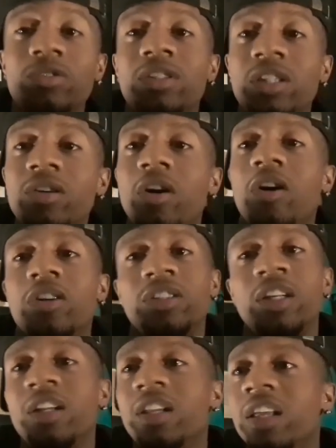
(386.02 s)

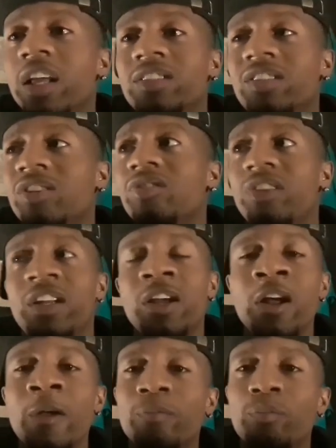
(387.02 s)
Seahawks did it against the great
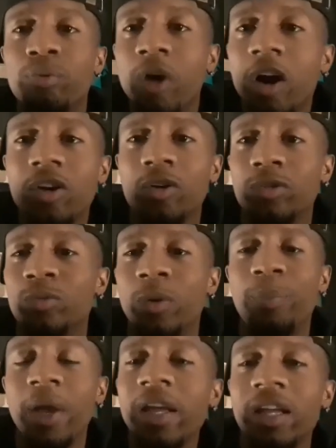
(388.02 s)
Broncos
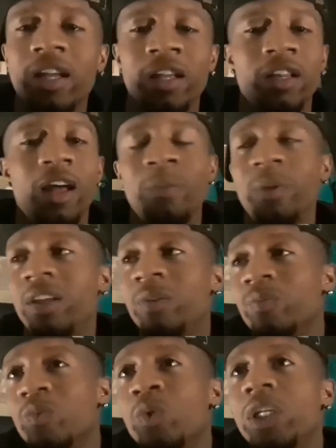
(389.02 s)
with Peyton. I
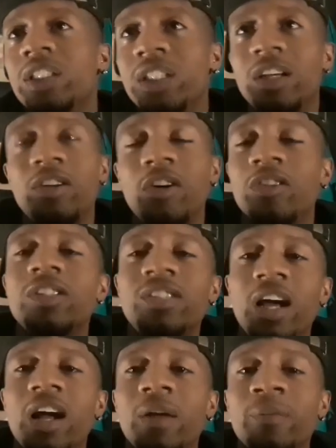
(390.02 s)
mean, we see it all the
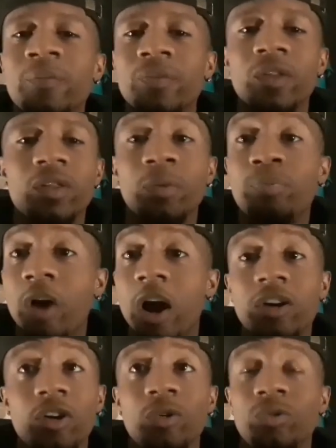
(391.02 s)
time. The
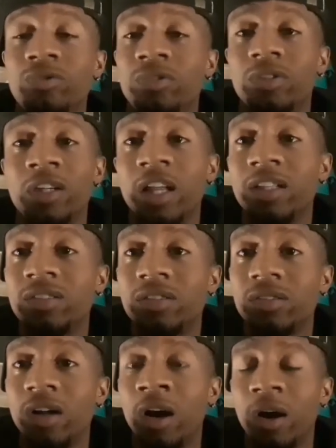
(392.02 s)
Broncos
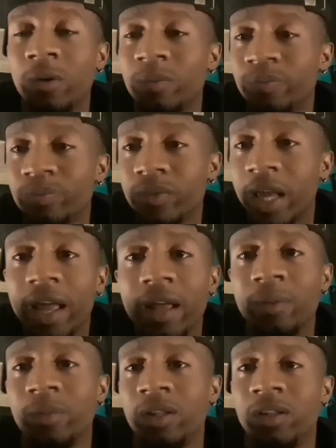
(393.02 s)
against
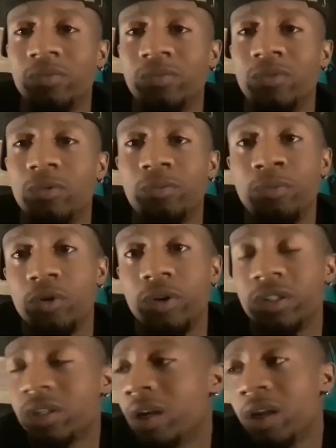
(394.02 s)
Cam and them
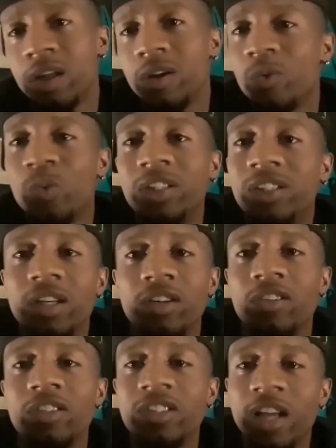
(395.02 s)
boys. We see it
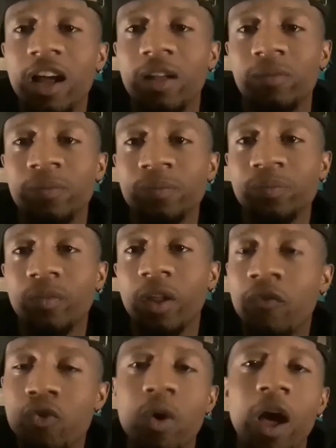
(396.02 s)
all the time.
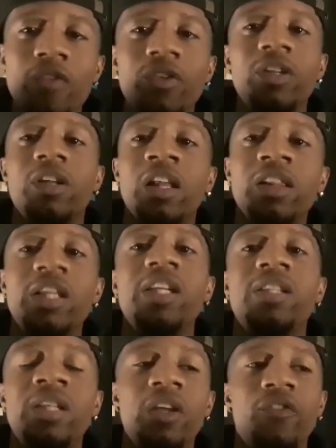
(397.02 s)
If you have an
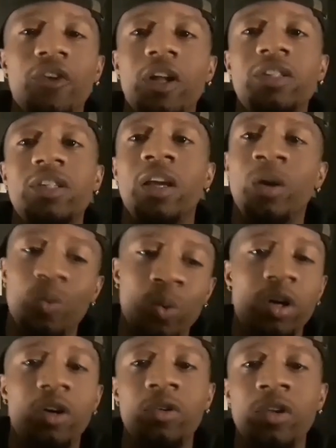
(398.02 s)
elite defense, it
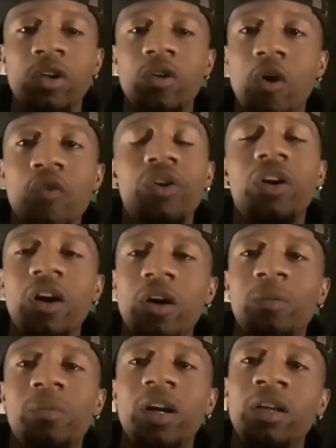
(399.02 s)
will
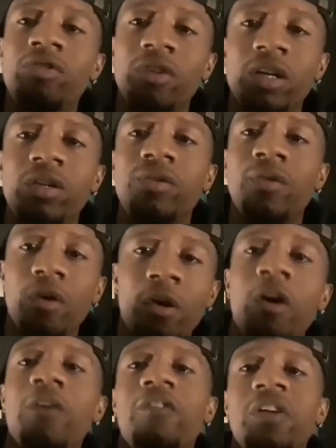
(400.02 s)
overcome a great
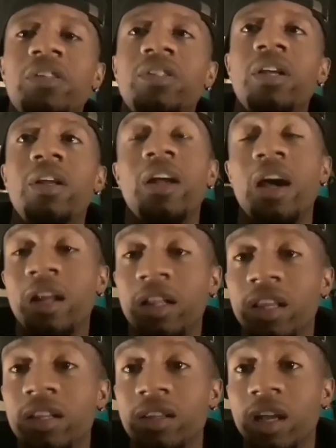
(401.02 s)
offense. And I
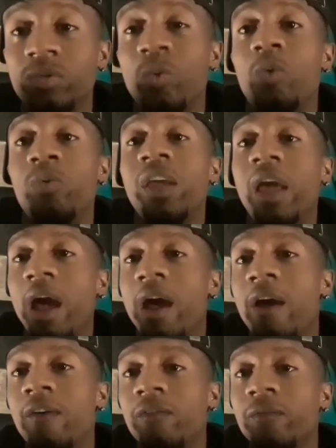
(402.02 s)
think that's what we
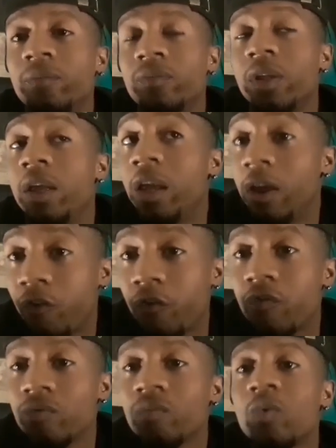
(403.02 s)
have if
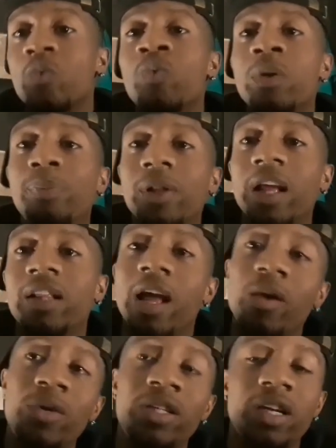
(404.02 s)
we play
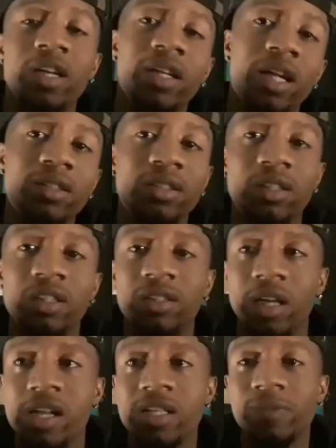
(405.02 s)
like we did against the
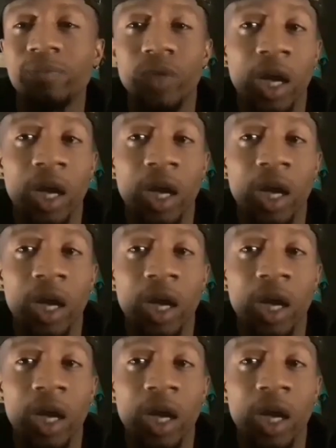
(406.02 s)
Saints.